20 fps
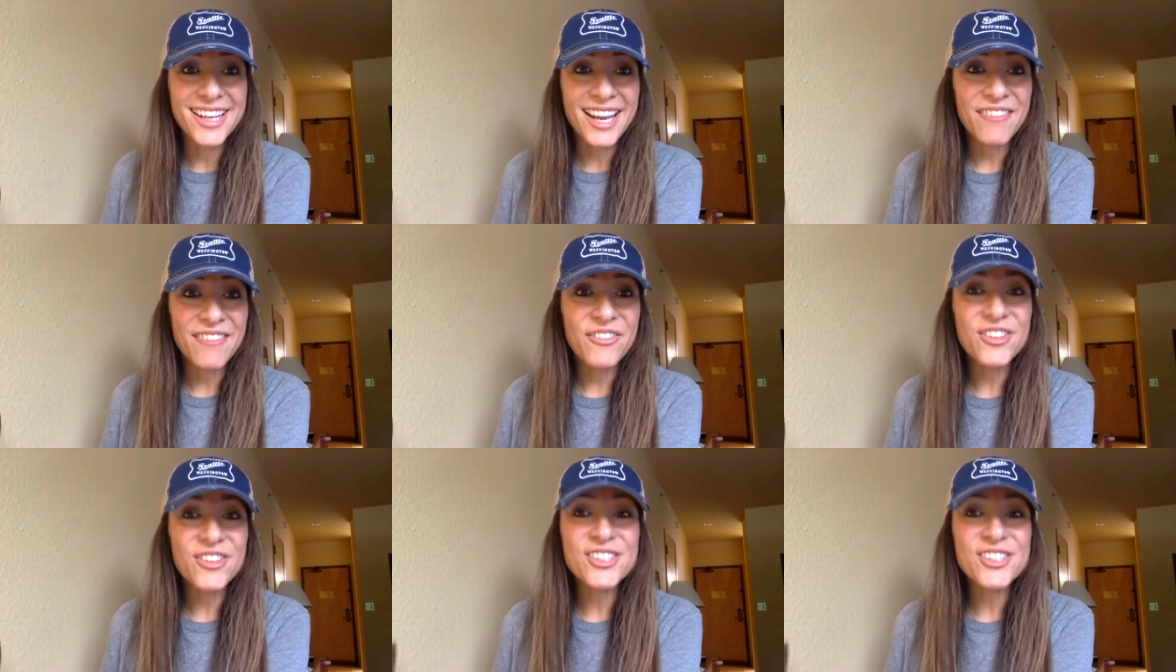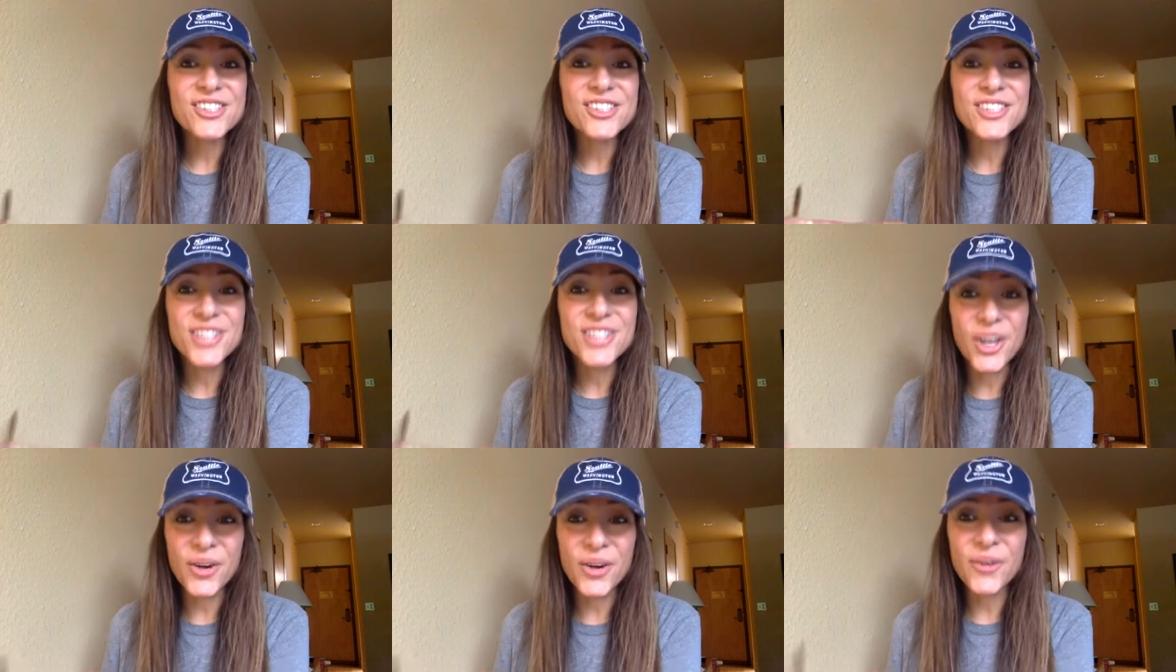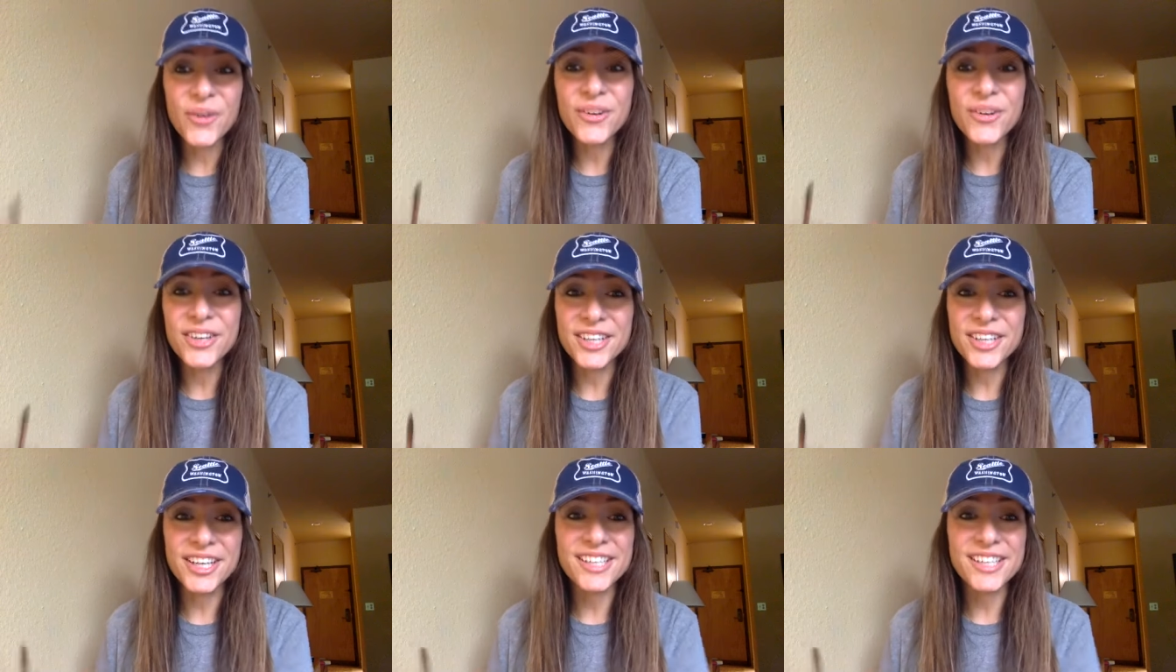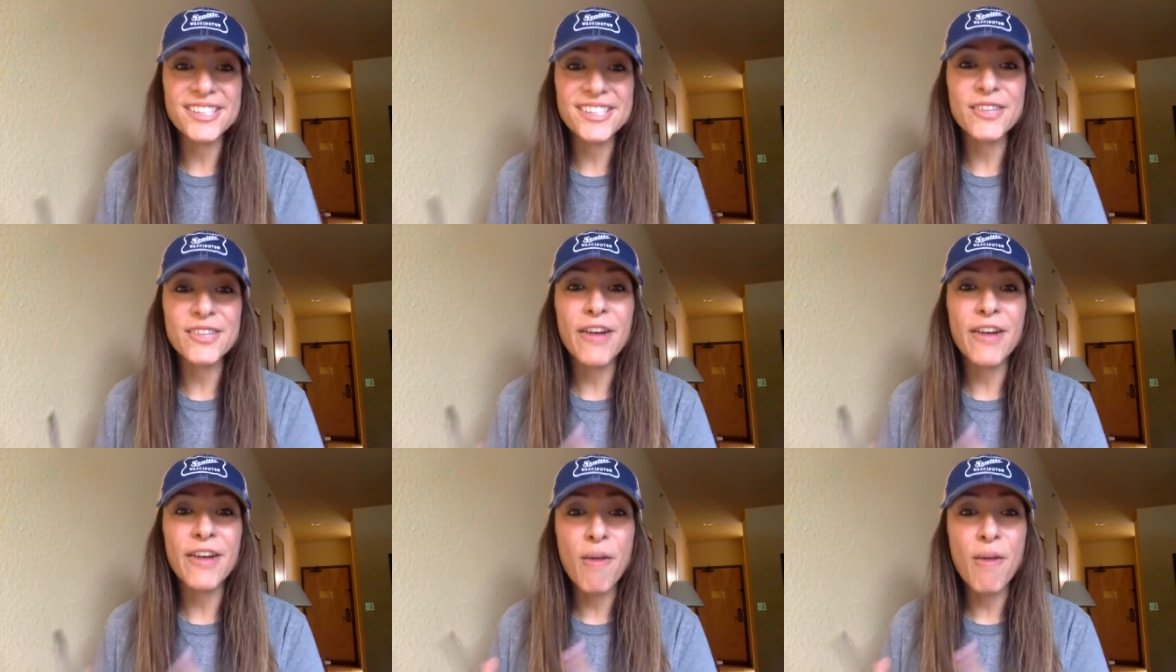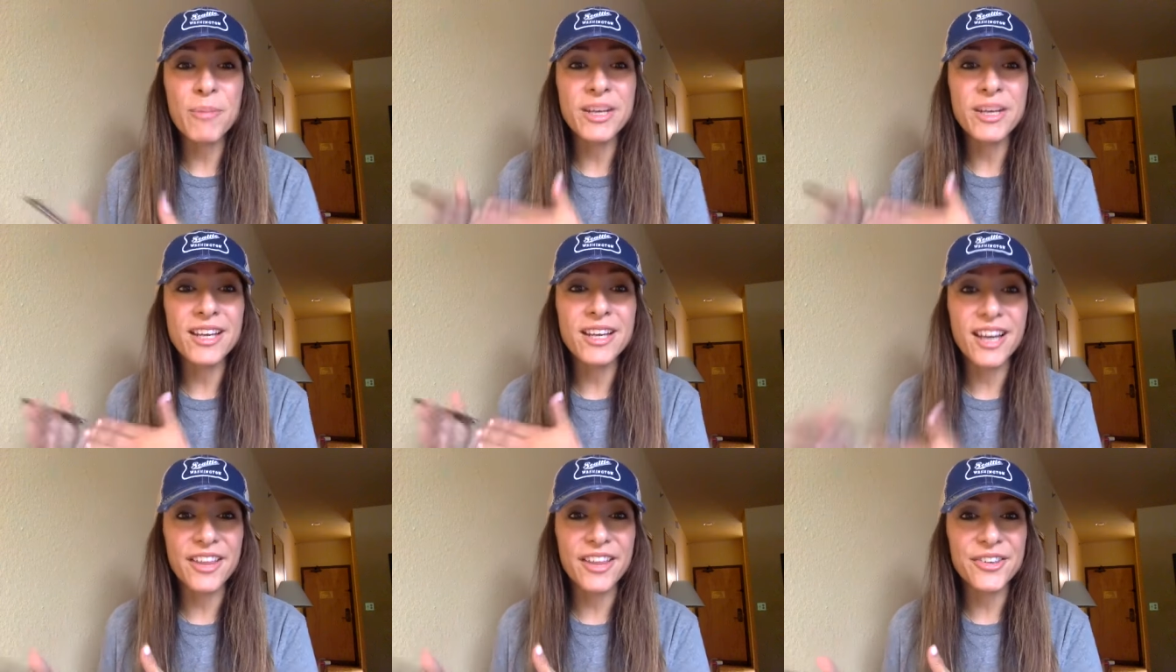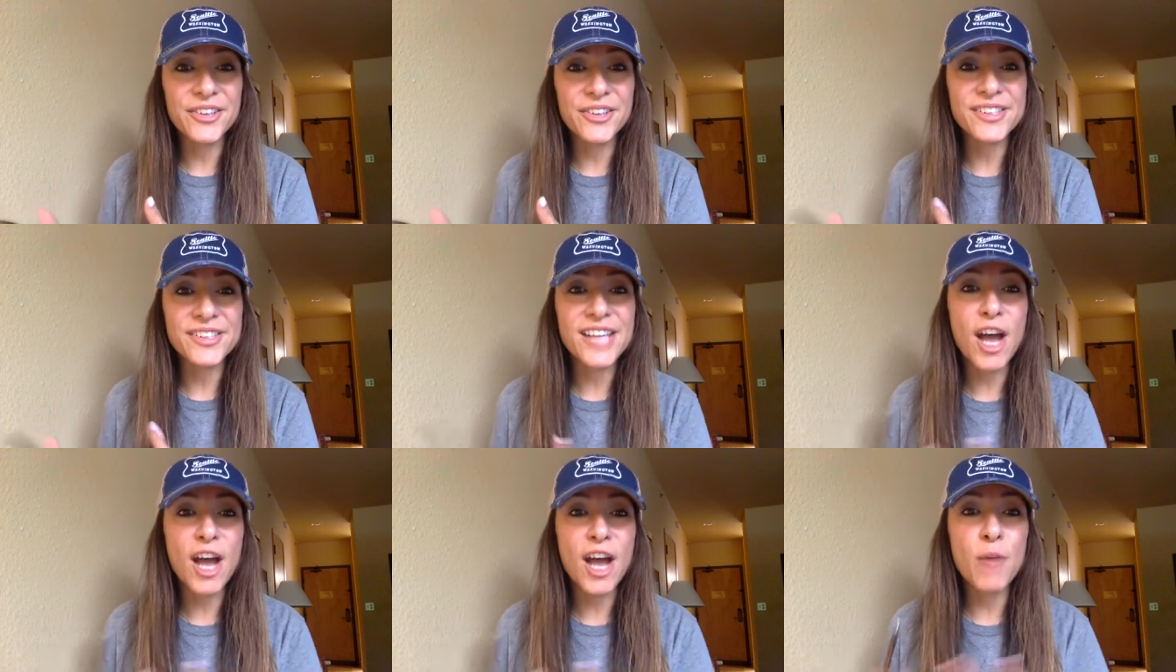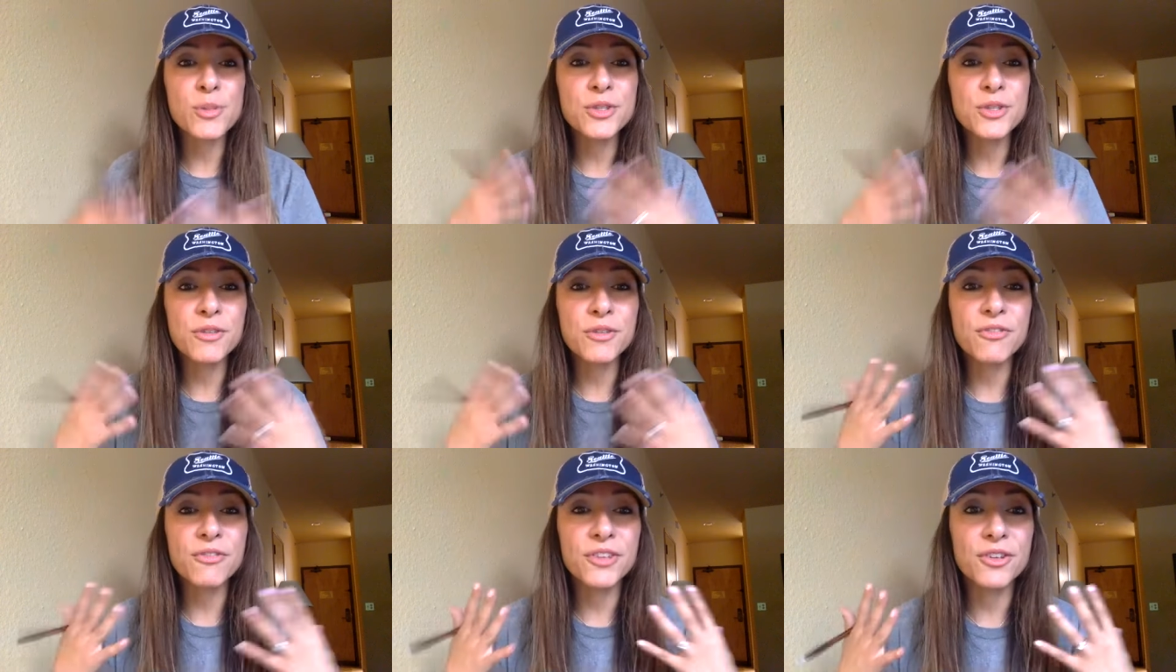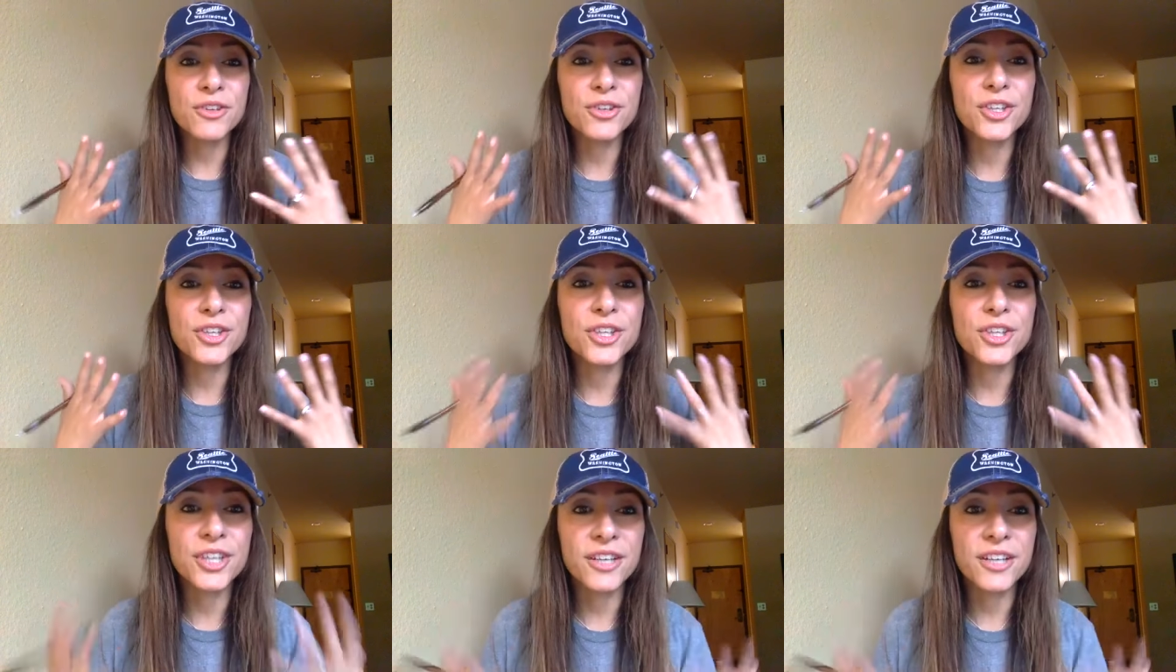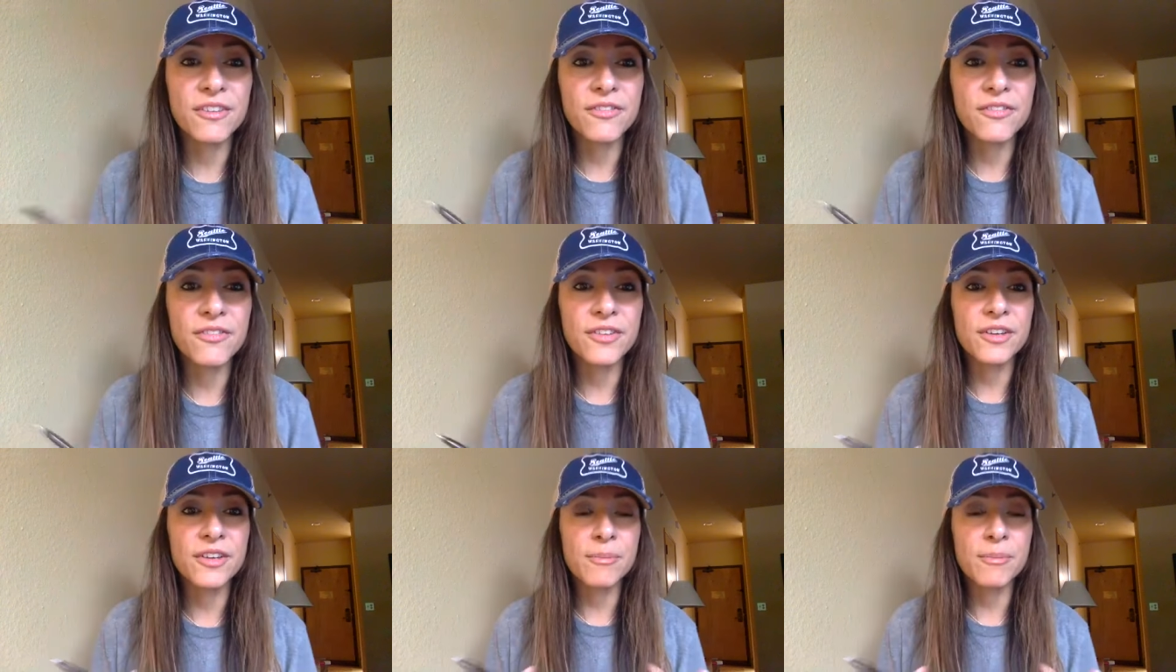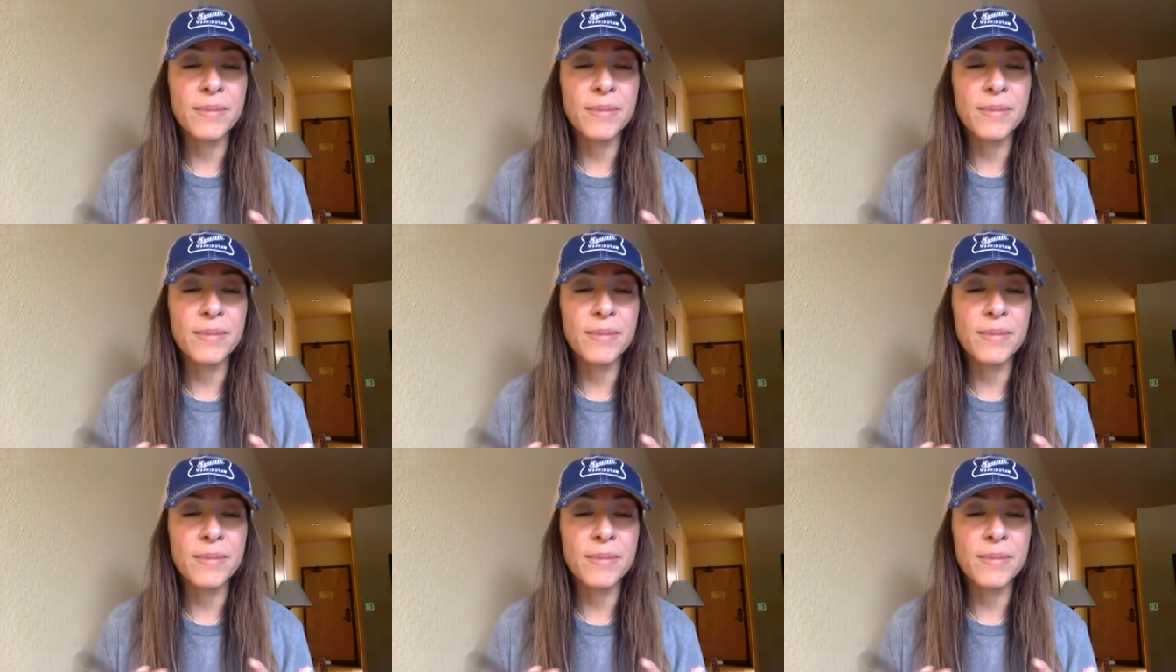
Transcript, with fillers: it feels so good so helping others helps you feel good it feel,